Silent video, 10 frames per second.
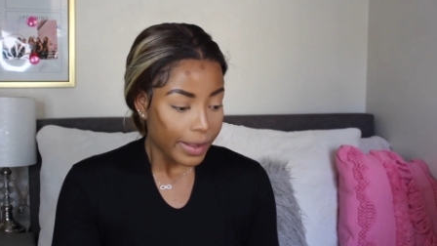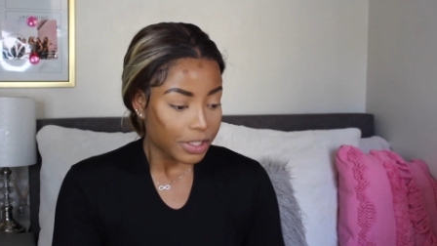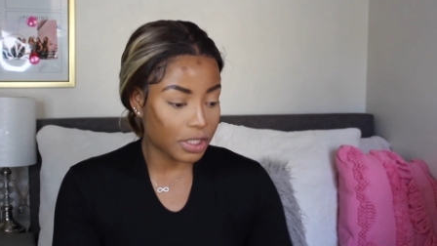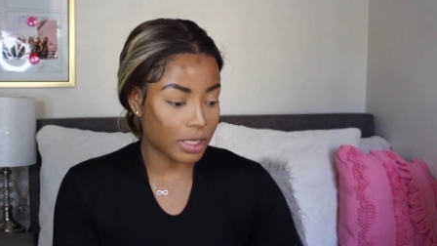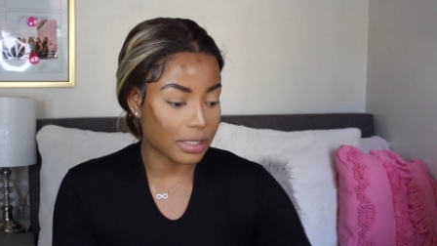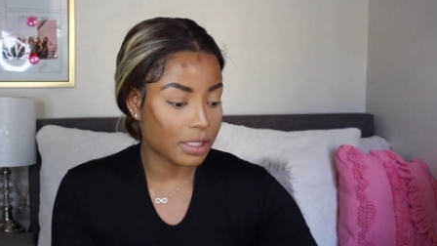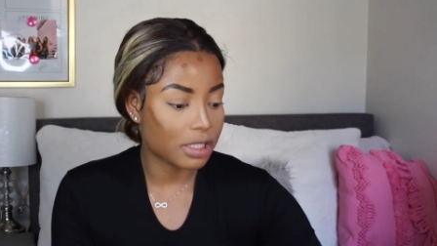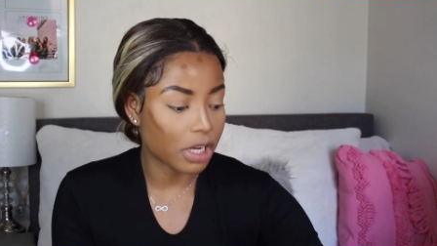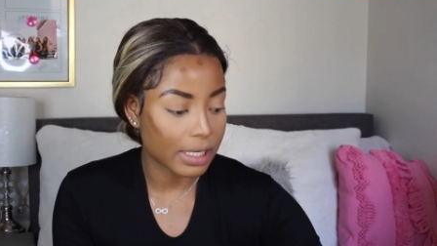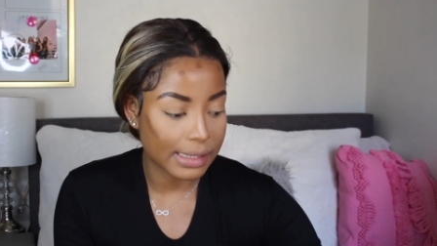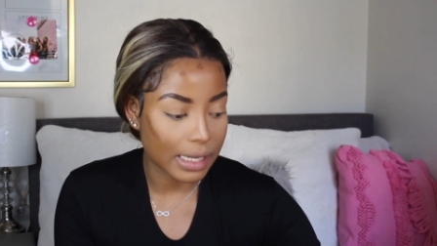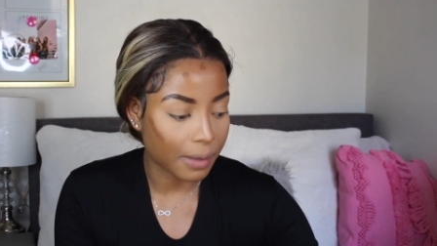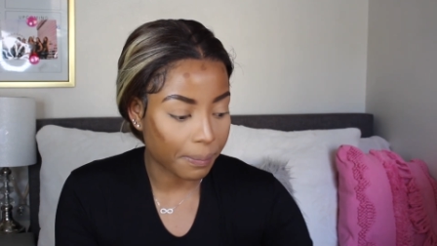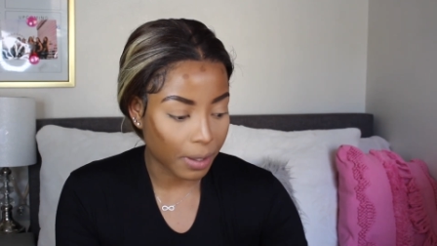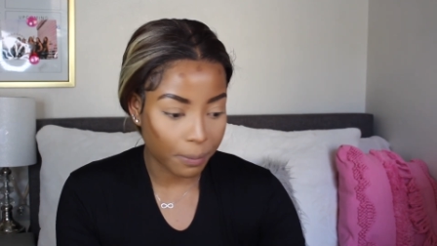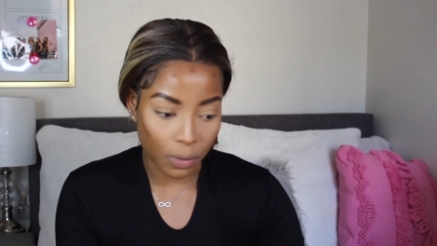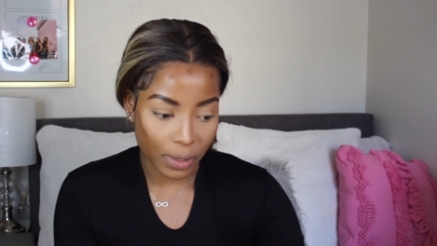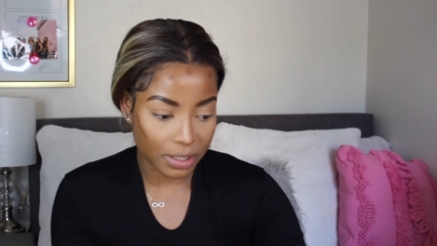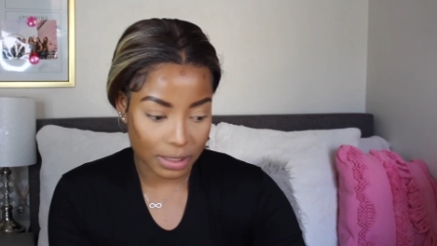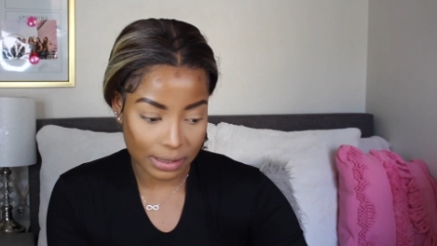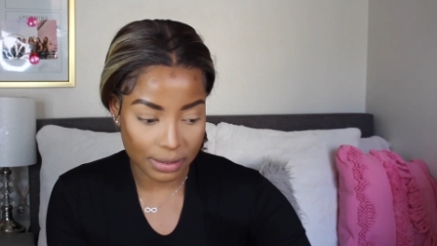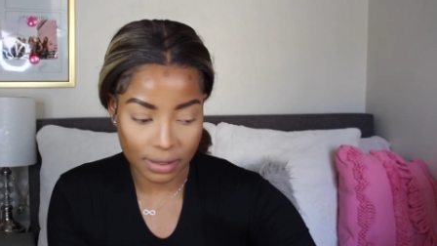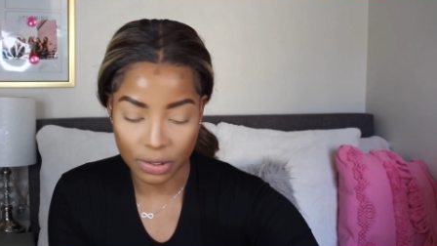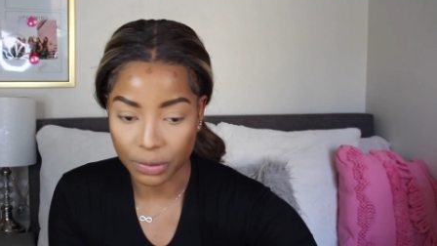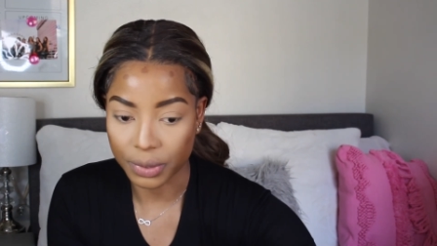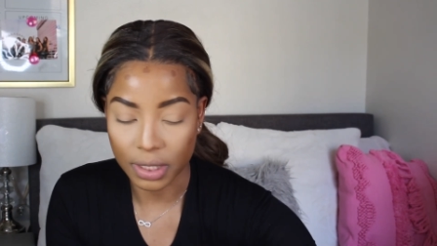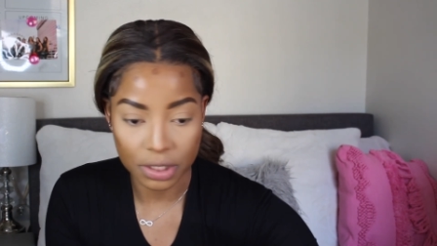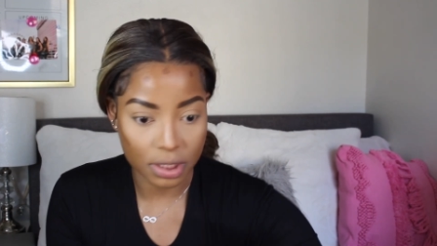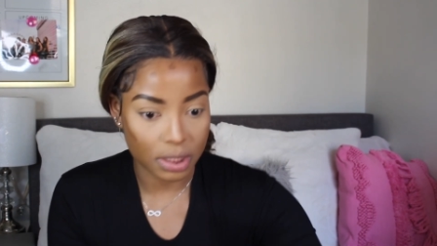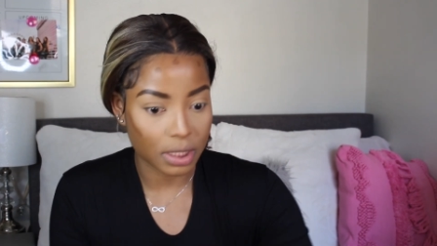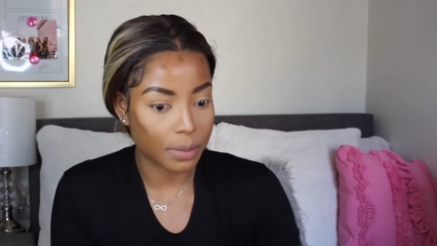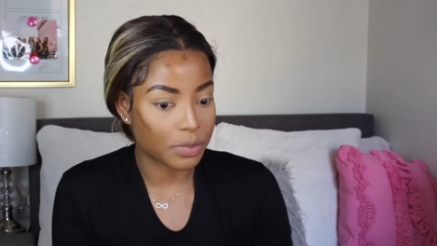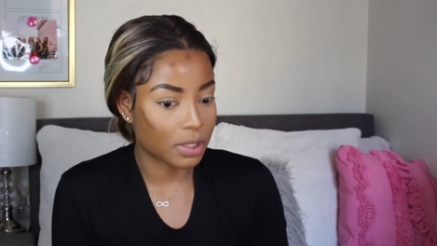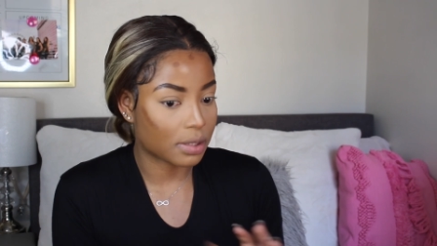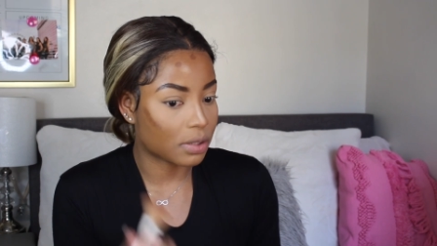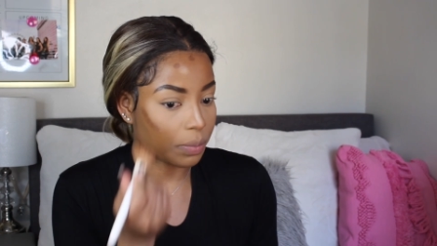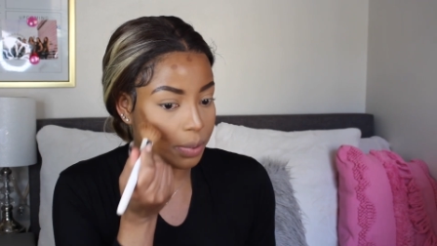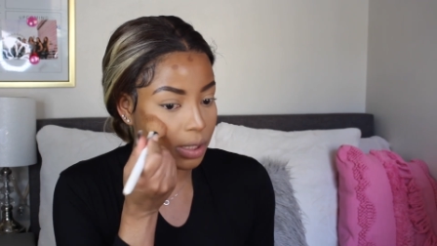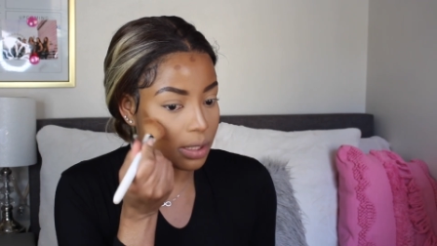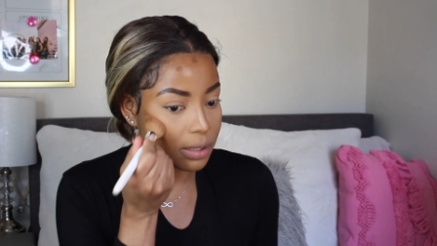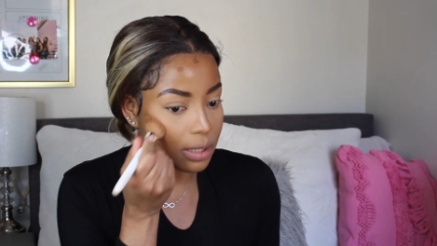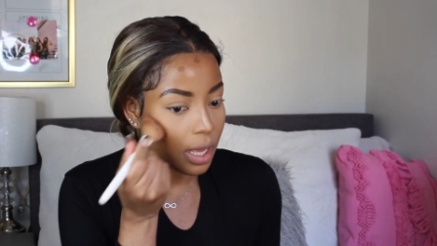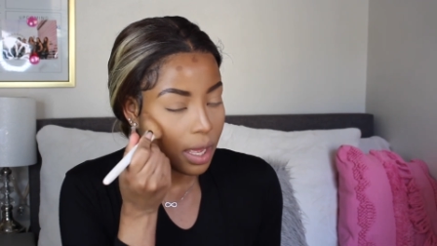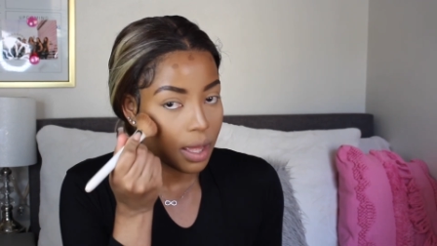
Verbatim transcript: She doesn't start seeing people while she's still in her relationship just to please